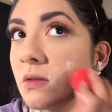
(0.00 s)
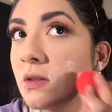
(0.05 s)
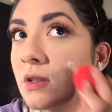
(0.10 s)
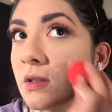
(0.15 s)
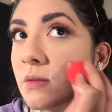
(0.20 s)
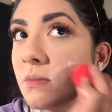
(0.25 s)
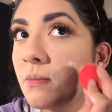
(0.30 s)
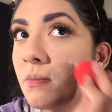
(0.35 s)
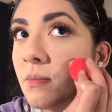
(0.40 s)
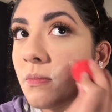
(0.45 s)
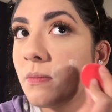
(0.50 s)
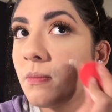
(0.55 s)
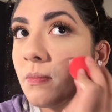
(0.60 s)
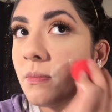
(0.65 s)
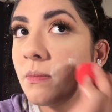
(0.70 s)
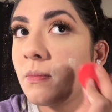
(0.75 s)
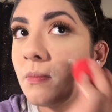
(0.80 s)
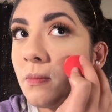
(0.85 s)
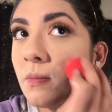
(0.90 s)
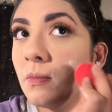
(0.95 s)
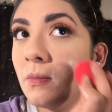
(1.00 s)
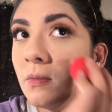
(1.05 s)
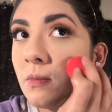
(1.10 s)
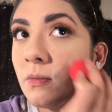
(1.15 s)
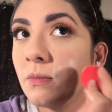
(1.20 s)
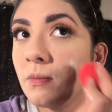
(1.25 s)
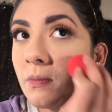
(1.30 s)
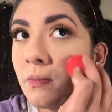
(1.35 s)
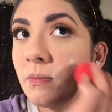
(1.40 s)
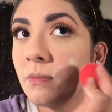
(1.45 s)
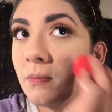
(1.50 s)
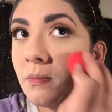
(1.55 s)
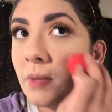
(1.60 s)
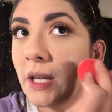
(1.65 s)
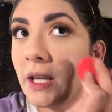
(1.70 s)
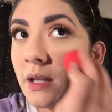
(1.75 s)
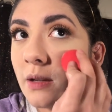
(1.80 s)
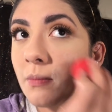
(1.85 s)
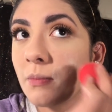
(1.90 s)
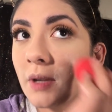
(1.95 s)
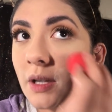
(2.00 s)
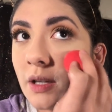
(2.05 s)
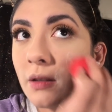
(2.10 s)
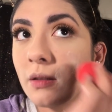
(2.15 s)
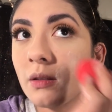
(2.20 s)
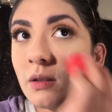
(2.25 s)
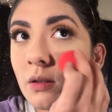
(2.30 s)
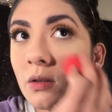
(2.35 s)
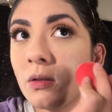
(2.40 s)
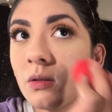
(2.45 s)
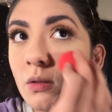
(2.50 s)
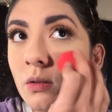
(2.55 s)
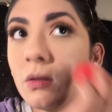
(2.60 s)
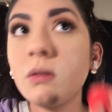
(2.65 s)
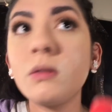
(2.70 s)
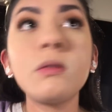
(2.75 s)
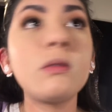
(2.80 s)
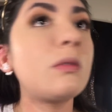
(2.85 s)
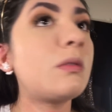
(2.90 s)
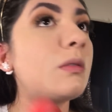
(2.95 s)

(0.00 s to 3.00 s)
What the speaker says: Just bake my little